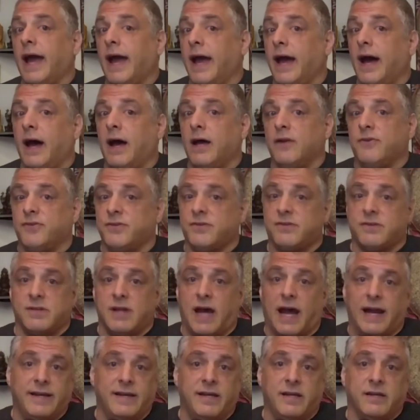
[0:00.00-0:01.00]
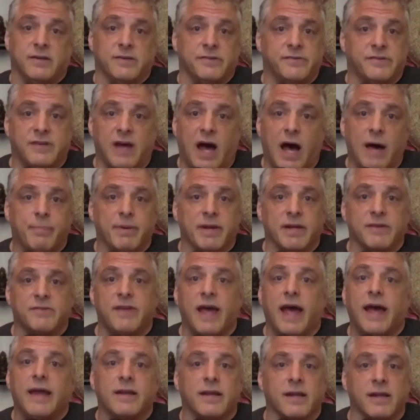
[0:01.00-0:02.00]
uh, just ideas, topics,
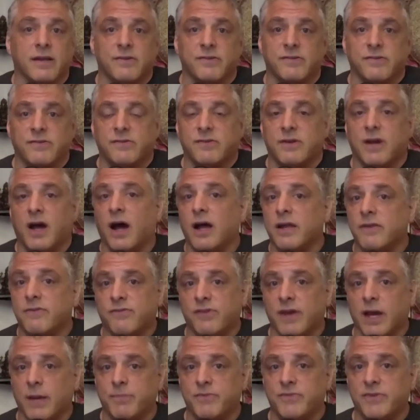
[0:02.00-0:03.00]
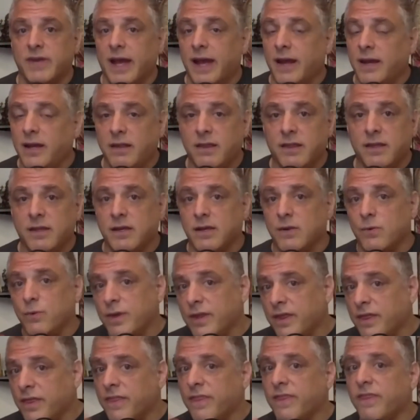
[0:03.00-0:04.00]
headings, concepts, anything
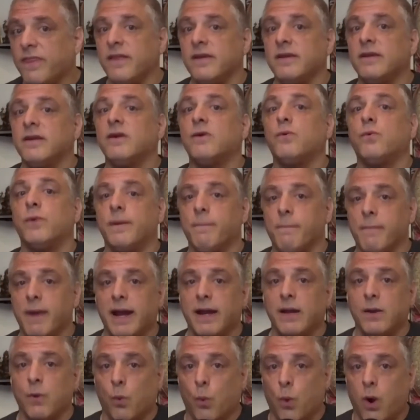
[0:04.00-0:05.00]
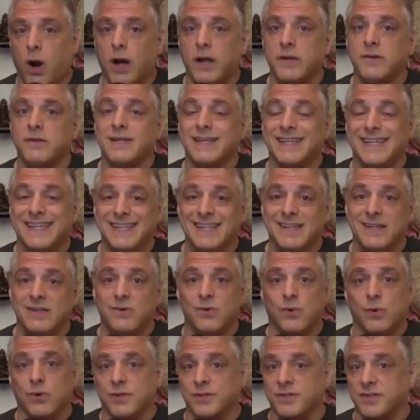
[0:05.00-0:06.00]
we think we might want, need,
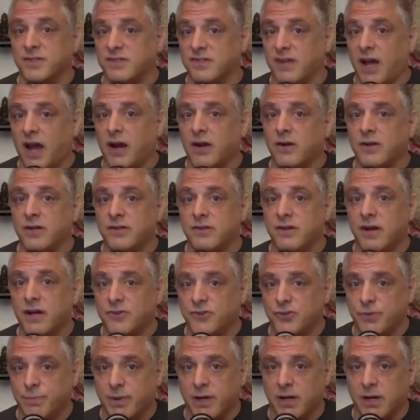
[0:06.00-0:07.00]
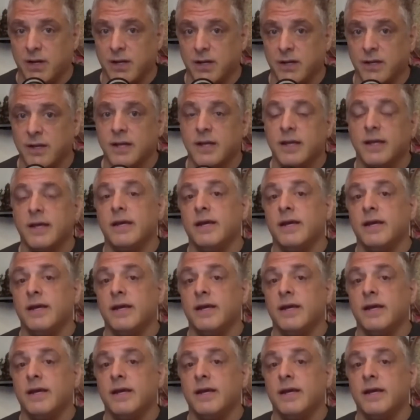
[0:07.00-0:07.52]
or desire to touch upon